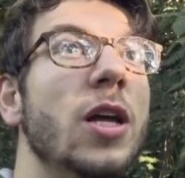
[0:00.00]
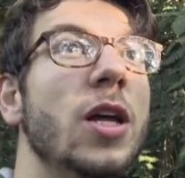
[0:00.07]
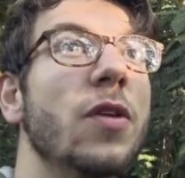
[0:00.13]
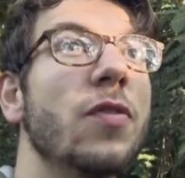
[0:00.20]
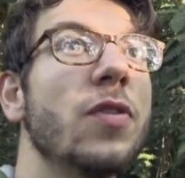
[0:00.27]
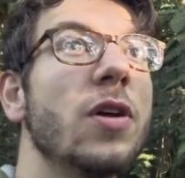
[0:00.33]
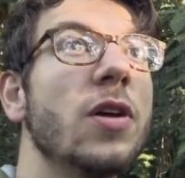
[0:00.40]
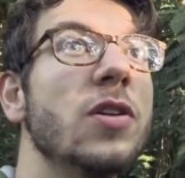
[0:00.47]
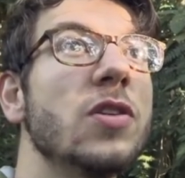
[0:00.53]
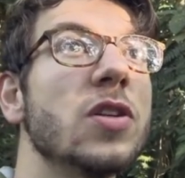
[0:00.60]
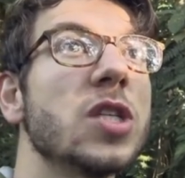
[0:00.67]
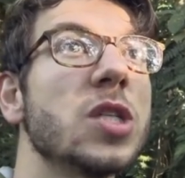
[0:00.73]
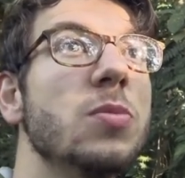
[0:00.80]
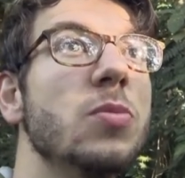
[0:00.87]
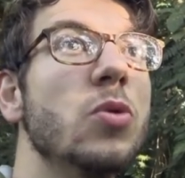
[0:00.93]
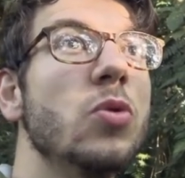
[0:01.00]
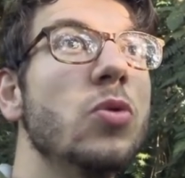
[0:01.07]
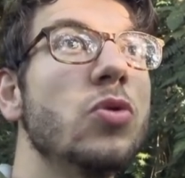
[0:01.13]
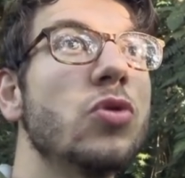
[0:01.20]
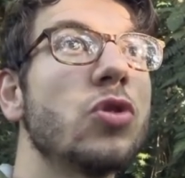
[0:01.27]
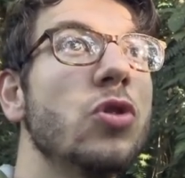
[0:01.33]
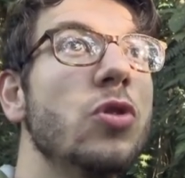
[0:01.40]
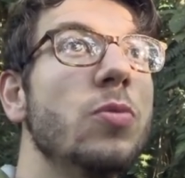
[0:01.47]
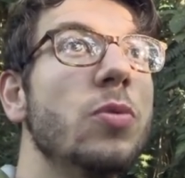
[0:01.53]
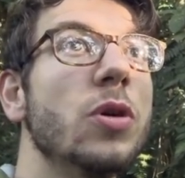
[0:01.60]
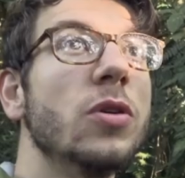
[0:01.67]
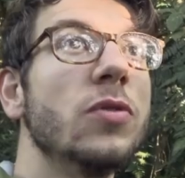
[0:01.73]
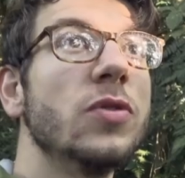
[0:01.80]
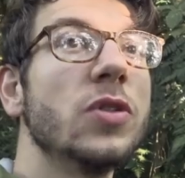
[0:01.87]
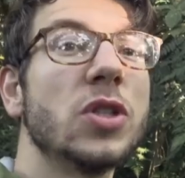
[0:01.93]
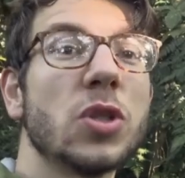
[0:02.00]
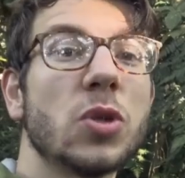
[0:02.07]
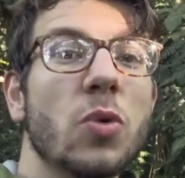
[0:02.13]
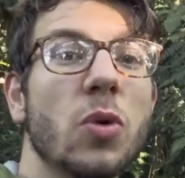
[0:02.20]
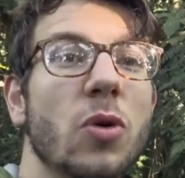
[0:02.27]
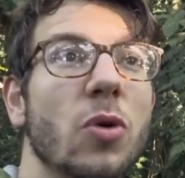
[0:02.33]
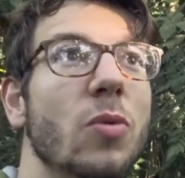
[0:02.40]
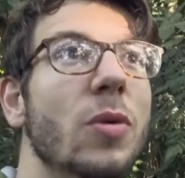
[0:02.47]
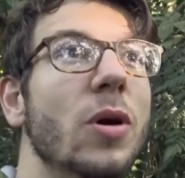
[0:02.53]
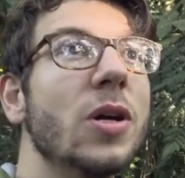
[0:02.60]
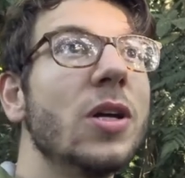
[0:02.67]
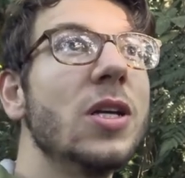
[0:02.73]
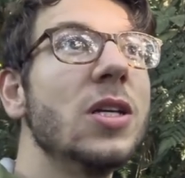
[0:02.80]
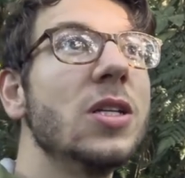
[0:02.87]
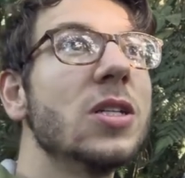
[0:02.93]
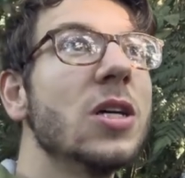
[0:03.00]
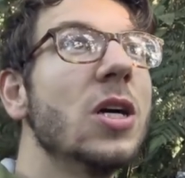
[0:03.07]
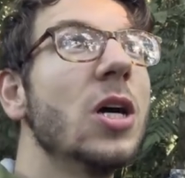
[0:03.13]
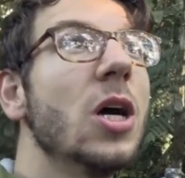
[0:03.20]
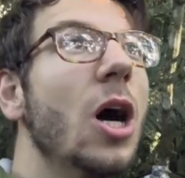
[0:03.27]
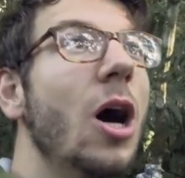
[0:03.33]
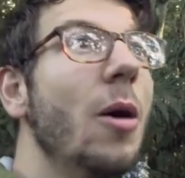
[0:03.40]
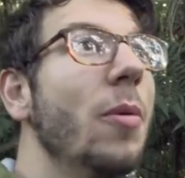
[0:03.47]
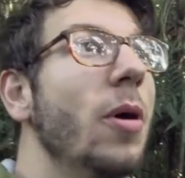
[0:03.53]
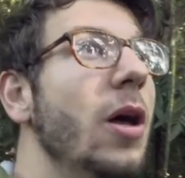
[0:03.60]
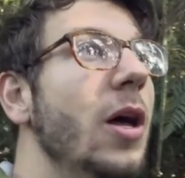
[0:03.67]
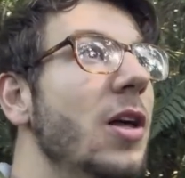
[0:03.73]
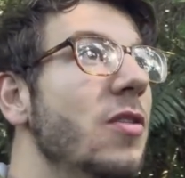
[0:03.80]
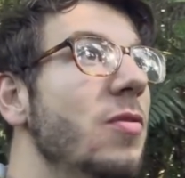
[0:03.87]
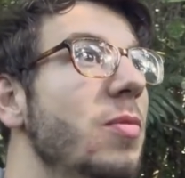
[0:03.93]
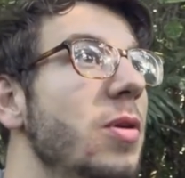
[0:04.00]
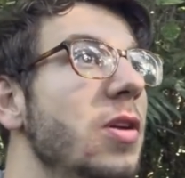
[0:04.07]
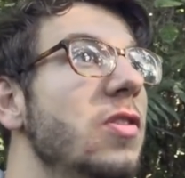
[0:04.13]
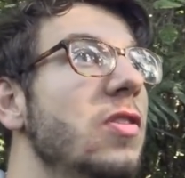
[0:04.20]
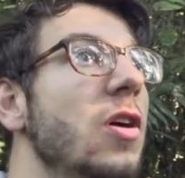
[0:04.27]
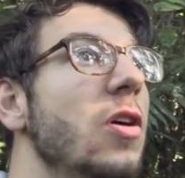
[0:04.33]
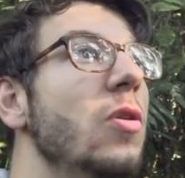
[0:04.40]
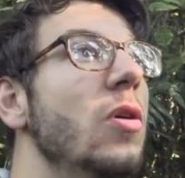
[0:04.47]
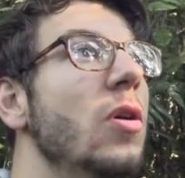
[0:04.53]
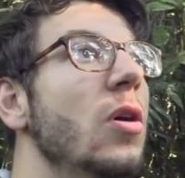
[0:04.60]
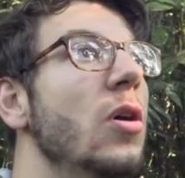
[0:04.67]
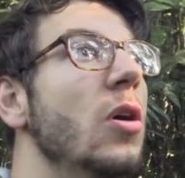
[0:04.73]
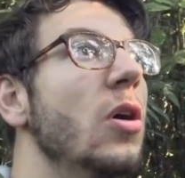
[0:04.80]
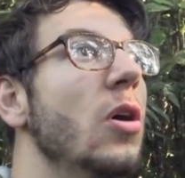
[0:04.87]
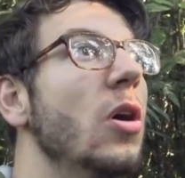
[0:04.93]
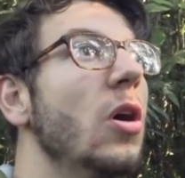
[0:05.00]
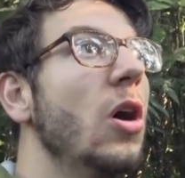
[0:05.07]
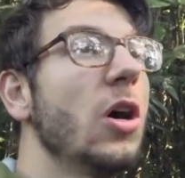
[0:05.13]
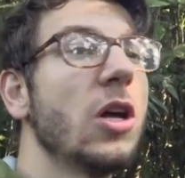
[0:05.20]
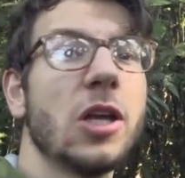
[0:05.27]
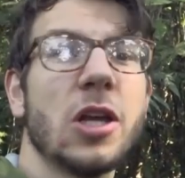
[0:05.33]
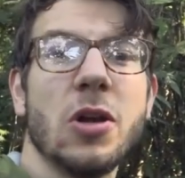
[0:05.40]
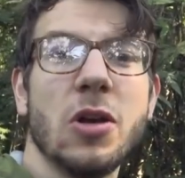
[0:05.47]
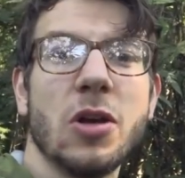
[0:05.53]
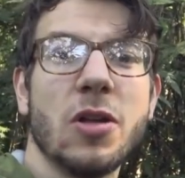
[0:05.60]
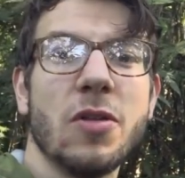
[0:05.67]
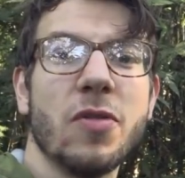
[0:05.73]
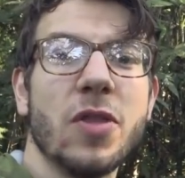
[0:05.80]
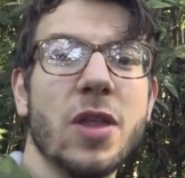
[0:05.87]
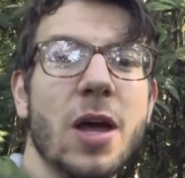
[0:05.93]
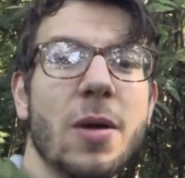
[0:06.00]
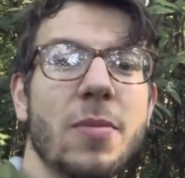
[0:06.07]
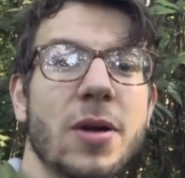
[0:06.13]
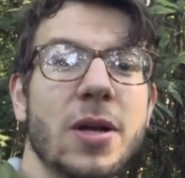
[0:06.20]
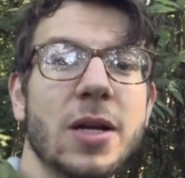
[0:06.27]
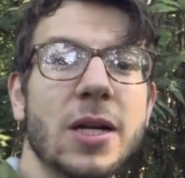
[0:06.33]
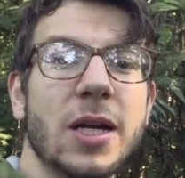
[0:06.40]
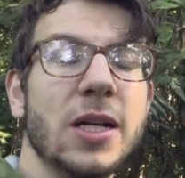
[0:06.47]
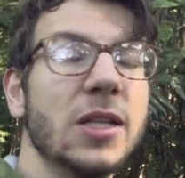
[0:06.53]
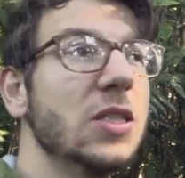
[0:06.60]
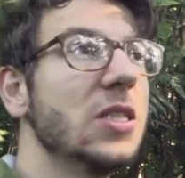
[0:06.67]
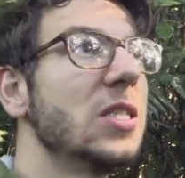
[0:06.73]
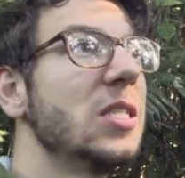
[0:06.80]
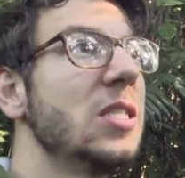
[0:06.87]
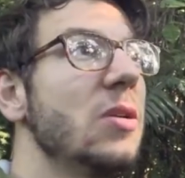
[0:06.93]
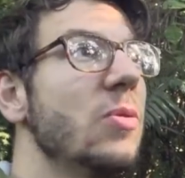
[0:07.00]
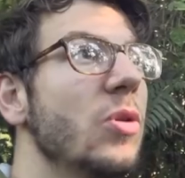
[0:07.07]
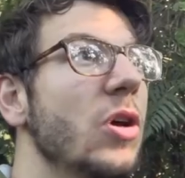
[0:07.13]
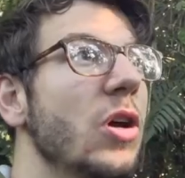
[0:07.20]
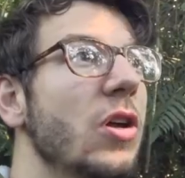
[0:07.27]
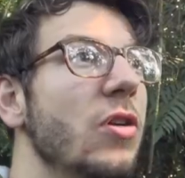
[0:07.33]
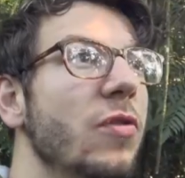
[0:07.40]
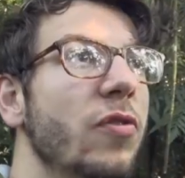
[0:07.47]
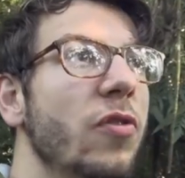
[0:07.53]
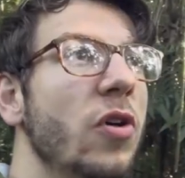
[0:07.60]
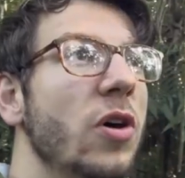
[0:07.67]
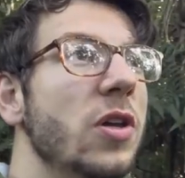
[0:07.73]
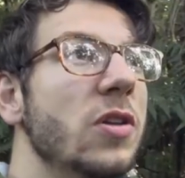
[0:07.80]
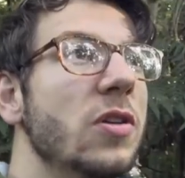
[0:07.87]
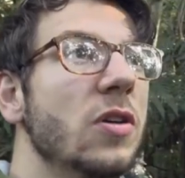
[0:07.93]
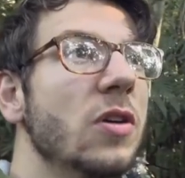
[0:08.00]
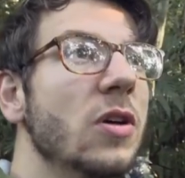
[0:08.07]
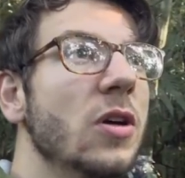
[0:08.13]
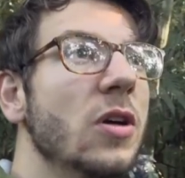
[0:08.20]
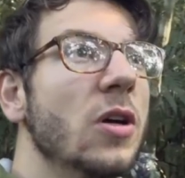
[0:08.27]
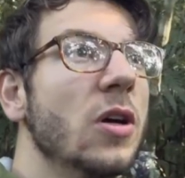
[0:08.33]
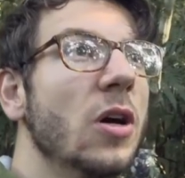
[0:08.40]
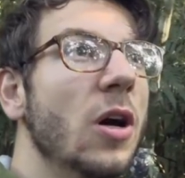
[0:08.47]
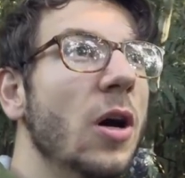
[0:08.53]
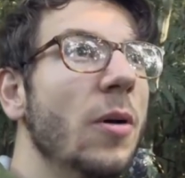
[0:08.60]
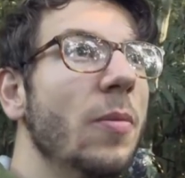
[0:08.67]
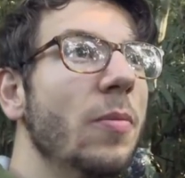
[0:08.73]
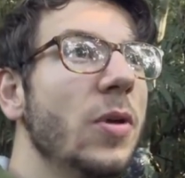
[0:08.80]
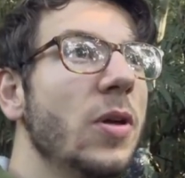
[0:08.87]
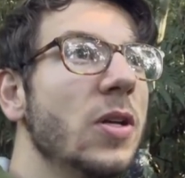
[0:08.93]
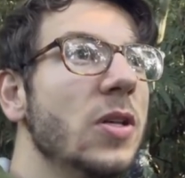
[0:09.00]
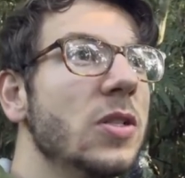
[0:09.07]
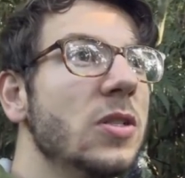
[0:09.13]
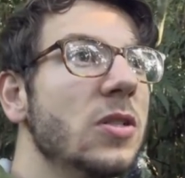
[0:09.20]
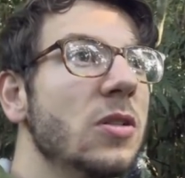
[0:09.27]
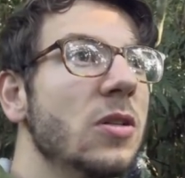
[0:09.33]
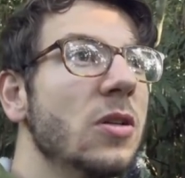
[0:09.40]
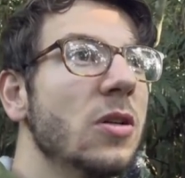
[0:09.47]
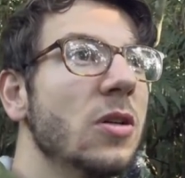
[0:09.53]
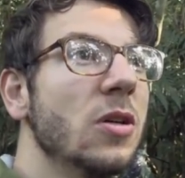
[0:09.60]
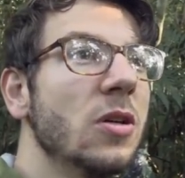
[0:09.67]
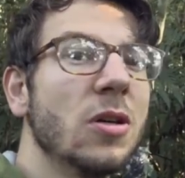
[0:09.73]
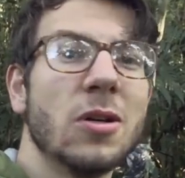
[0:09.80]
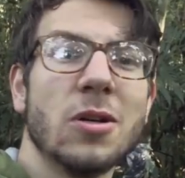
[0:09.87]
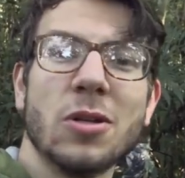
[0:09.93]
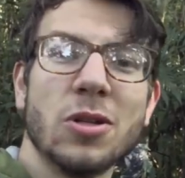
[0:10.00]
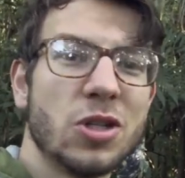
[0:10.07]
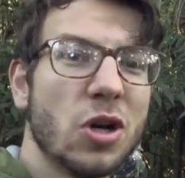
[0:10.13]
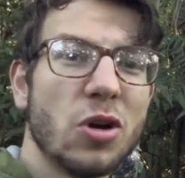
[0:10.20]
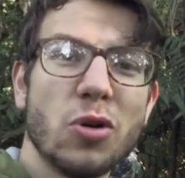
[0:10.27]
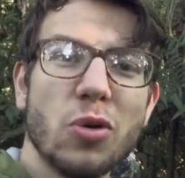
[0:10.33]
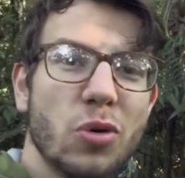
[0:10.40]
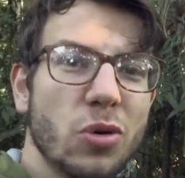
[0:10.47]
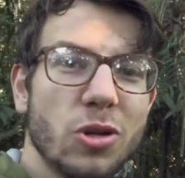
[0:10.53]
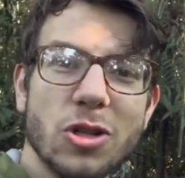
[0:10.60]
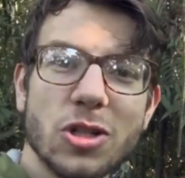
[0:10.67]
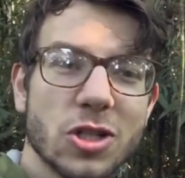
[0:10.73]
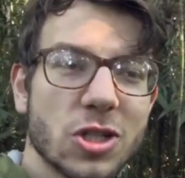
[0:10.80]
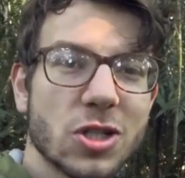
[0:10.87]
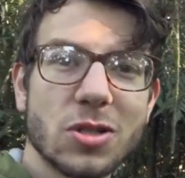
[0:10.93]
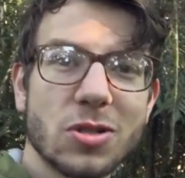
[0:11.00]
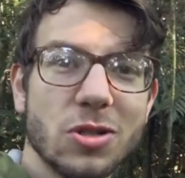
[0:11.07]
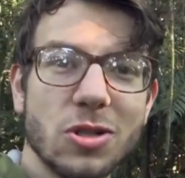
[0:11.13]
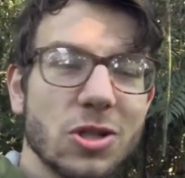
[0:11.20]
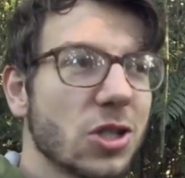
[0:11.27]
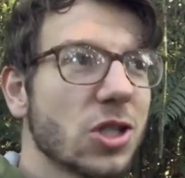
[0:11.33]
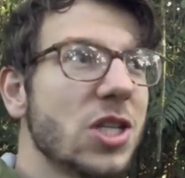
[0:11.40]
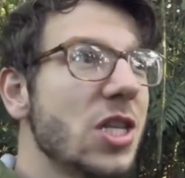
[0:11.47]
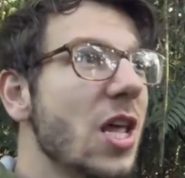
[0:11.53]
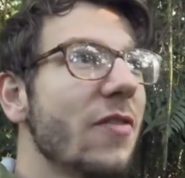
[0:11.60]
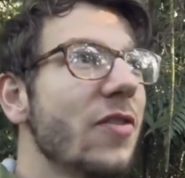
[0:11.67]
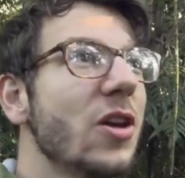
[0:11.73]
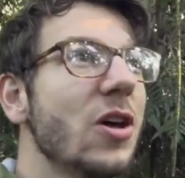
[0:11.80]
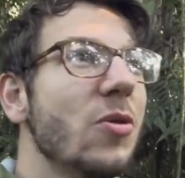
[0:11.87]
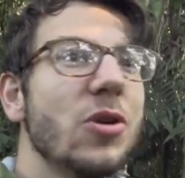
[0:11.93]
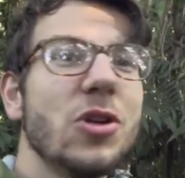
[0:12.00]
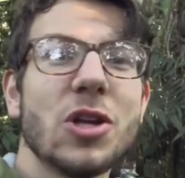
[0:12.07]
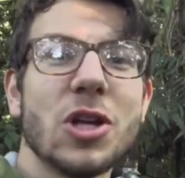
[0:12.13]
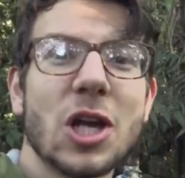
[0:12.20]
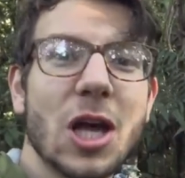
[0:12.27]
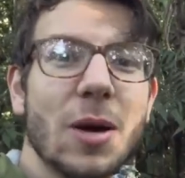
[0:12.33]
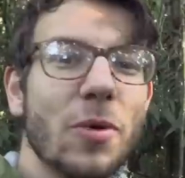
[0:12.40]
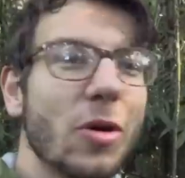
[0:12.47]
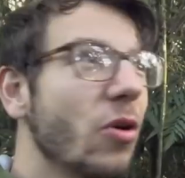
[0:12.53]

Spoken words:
if there is a small troop of squirrel monkeys up ahead of me, so I'm gonna go looking for them and see what I can find, because the jungle, you just never know what you're gonna come